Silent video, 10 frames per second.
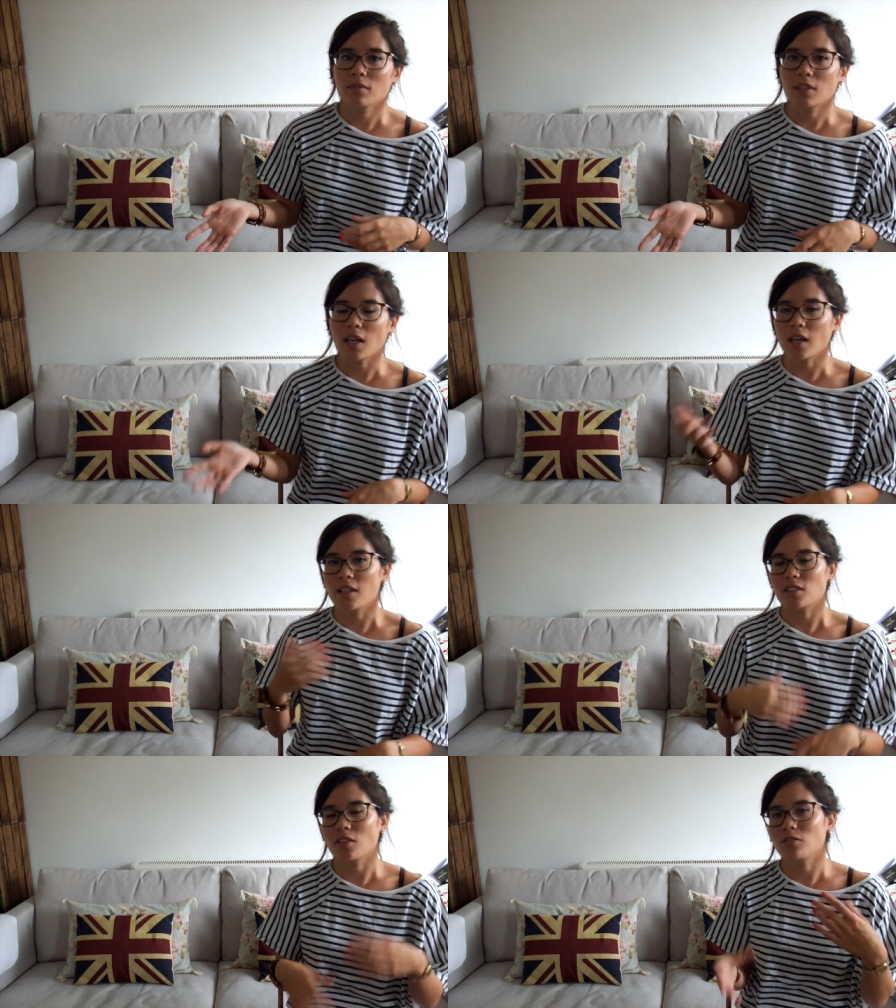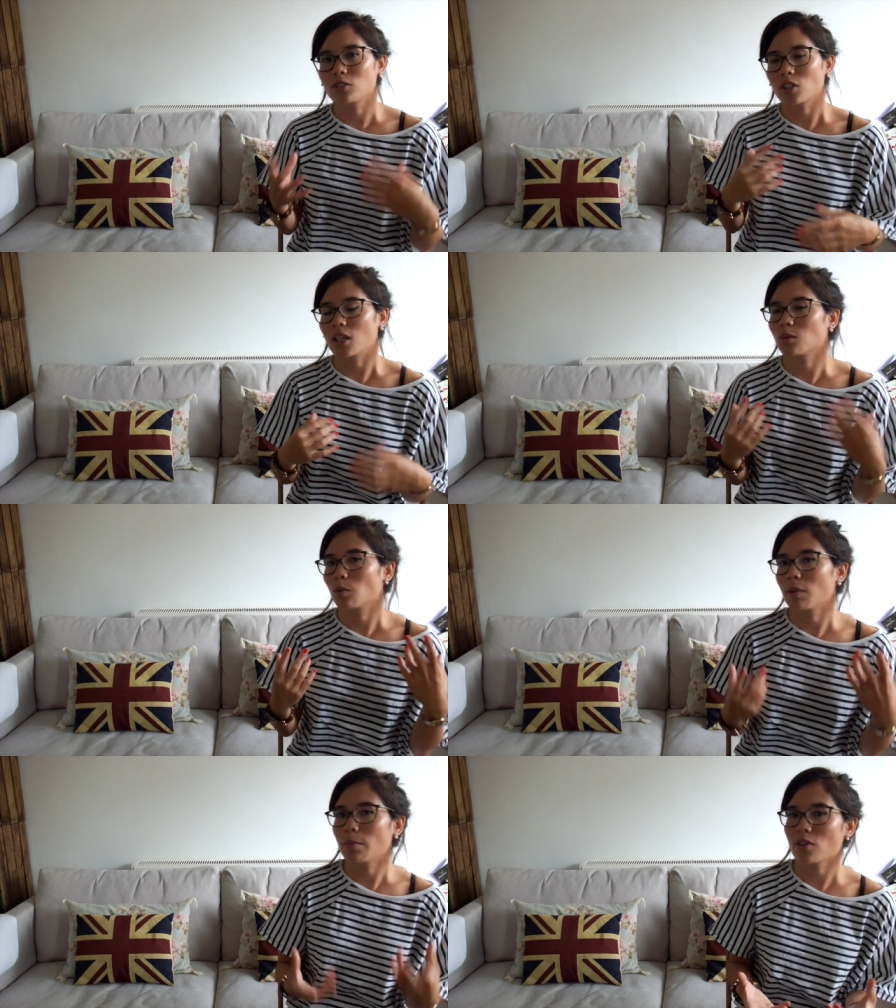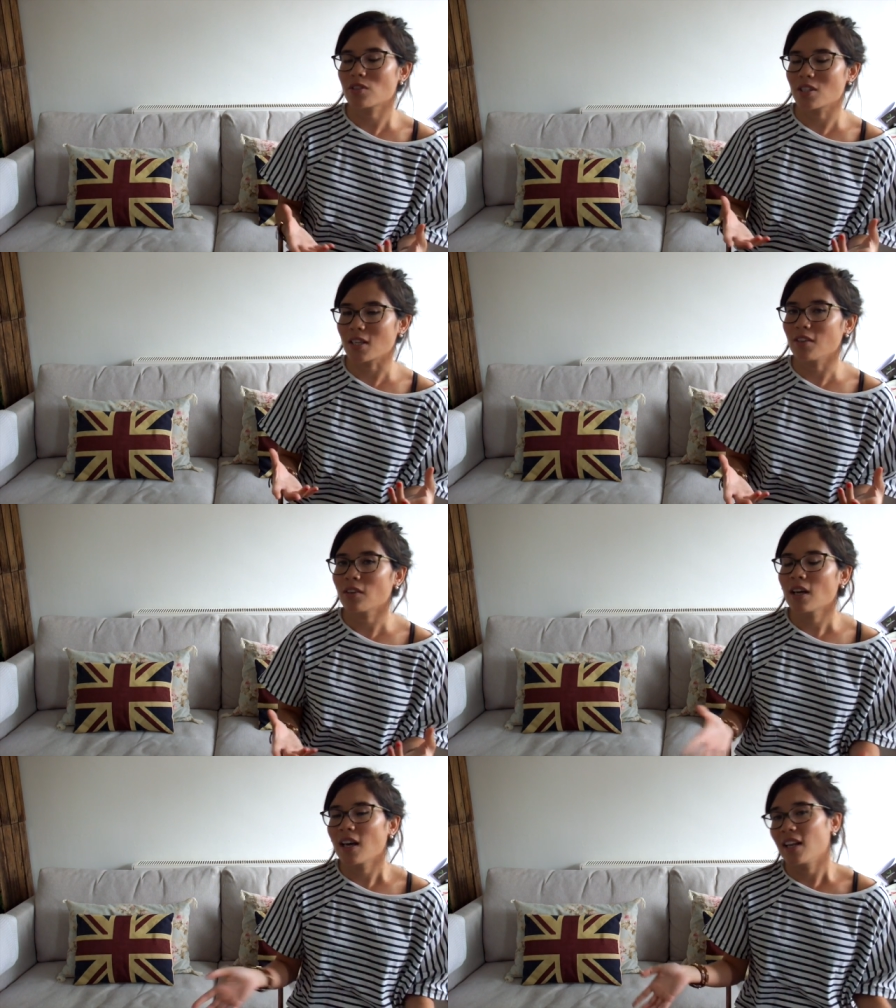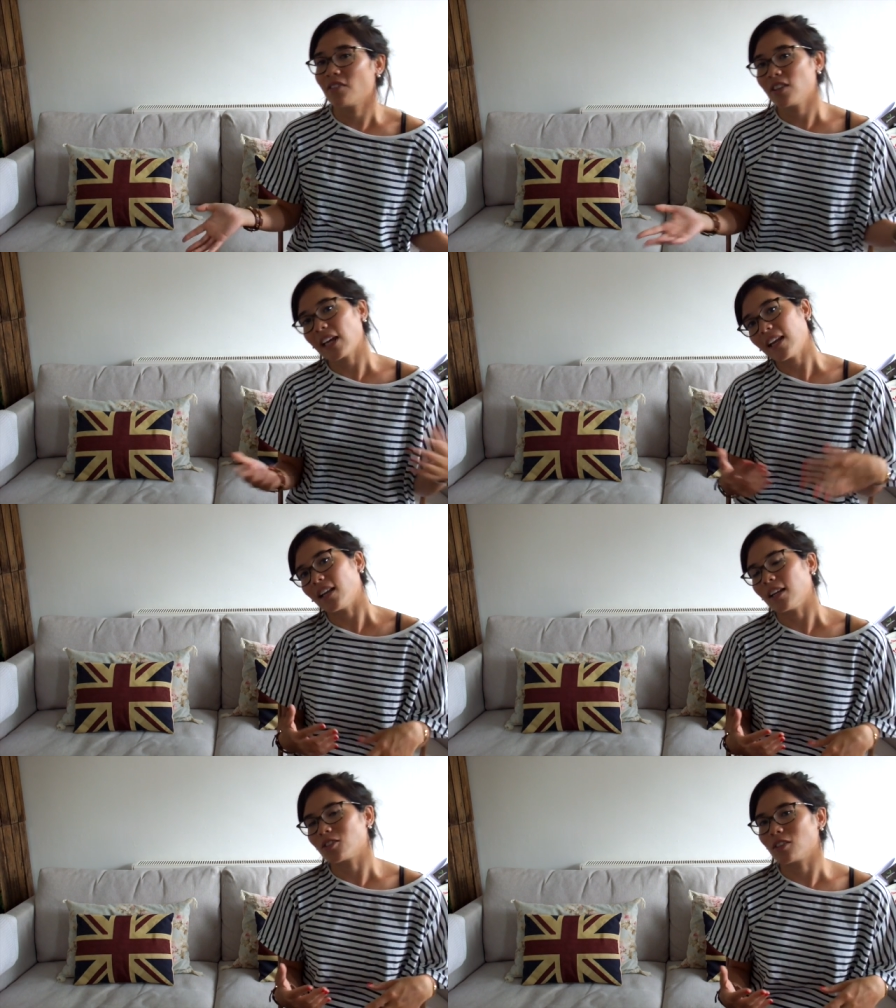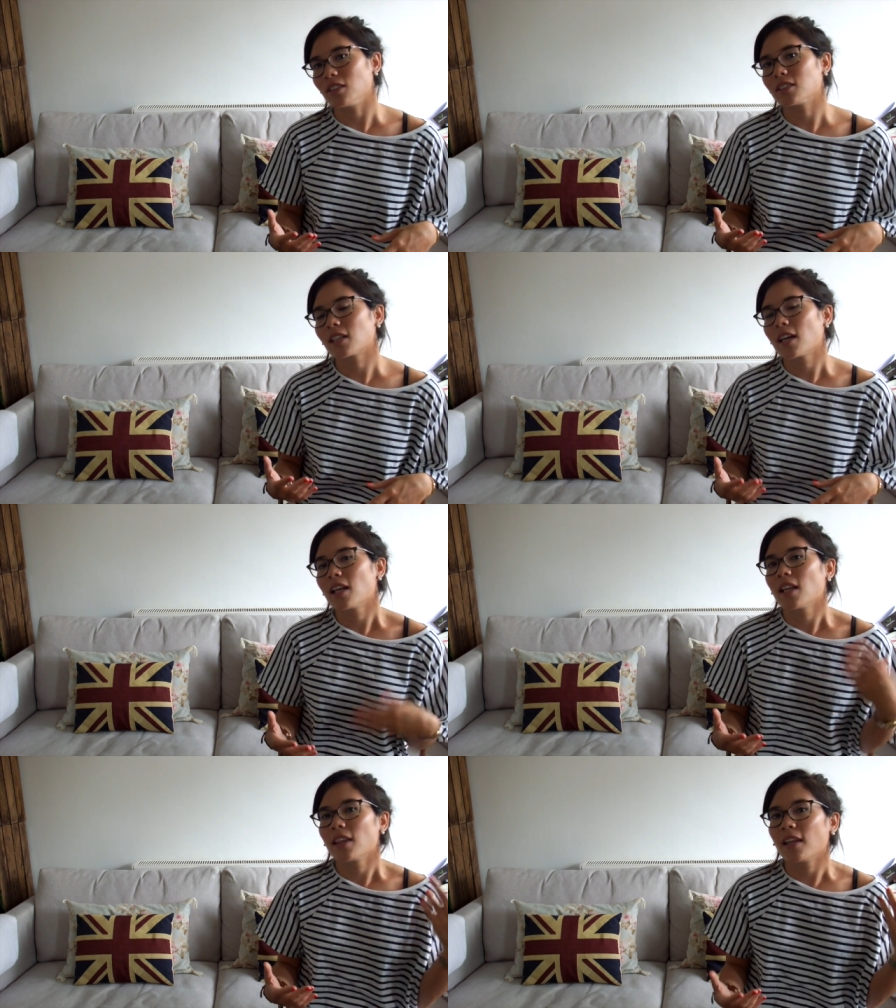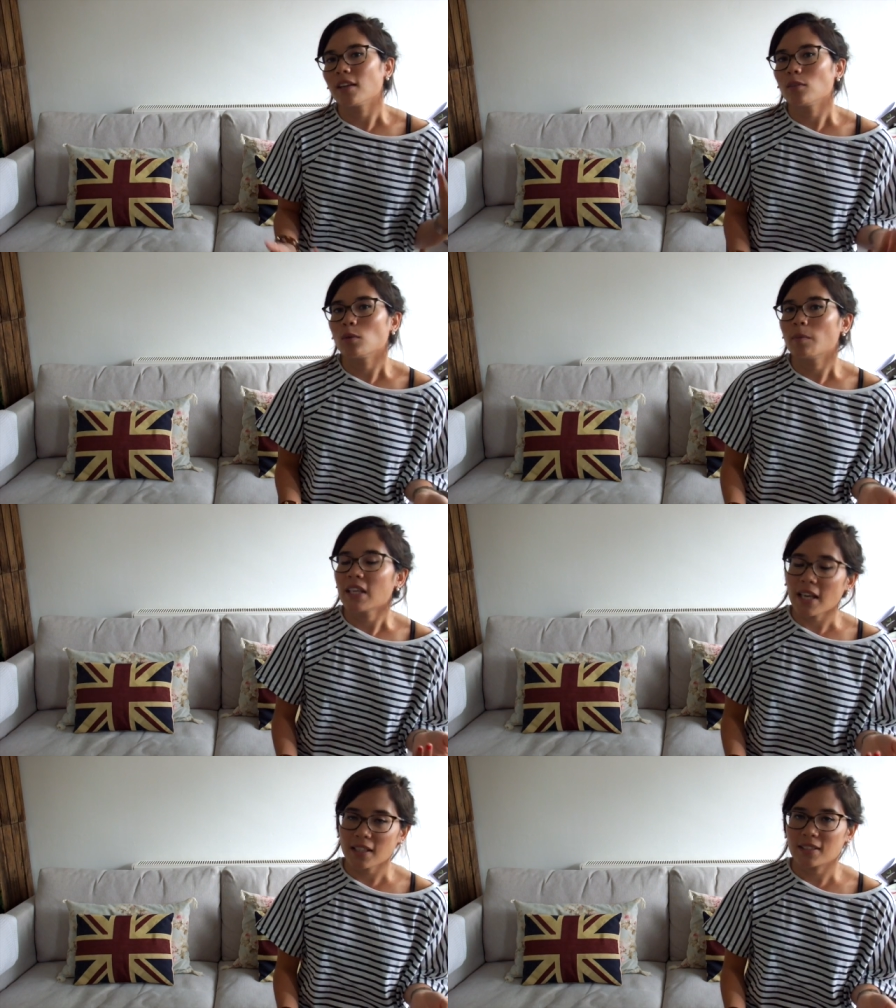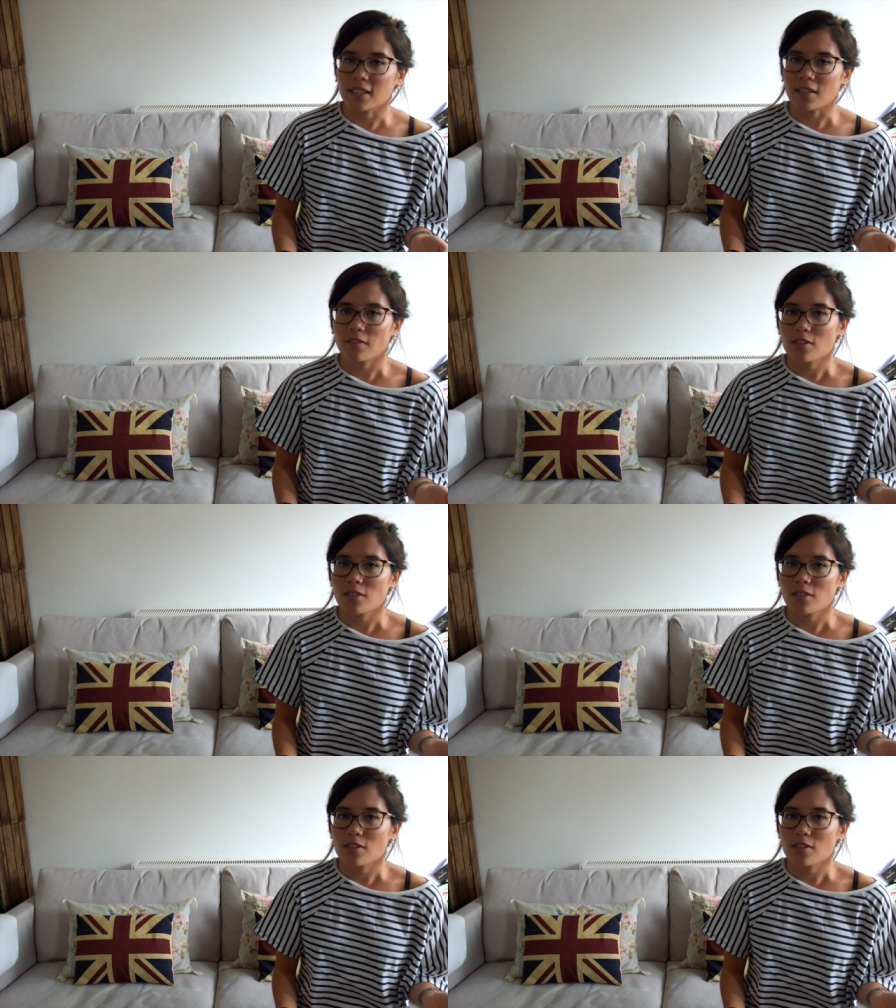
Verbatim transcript: the ion's overall charge will be positive, and if you gain electrons, then it will be negative.